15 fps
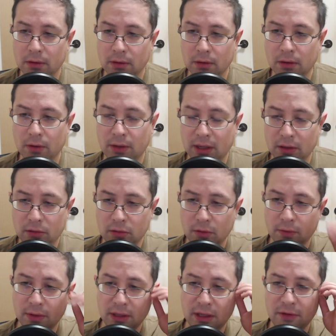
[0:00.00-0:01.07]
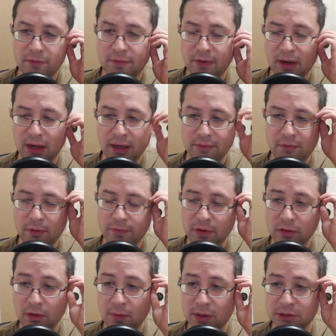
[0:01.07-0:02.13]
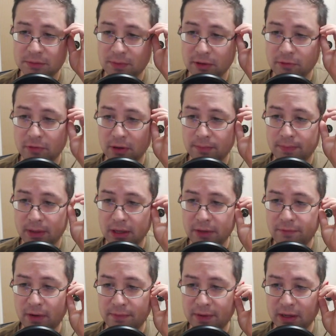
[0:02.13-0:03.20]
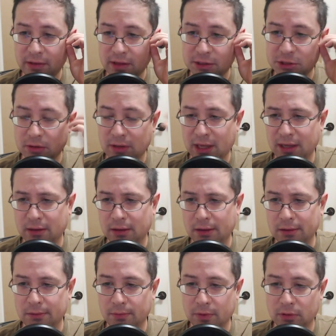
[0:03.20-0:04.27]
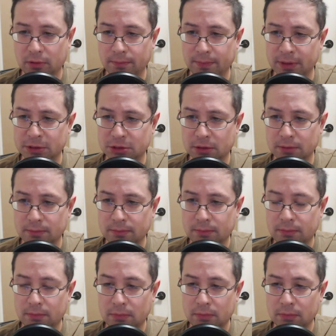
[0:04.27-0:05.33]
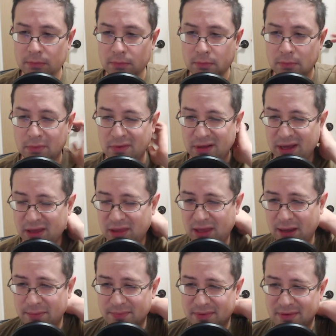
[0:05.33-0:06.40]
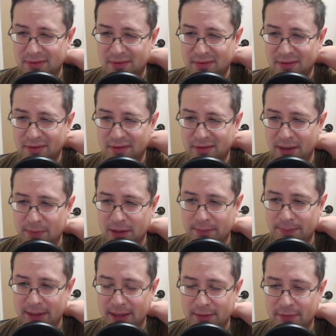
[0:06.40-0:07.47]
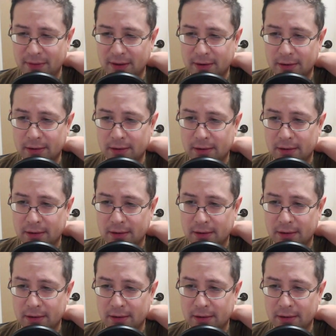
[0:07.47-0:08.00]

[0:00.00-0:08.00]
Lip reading: Okay, so e5. Hopefully he's not watching my stream. But e5, I guess I just take it with the bishop. Except I am in a pin there.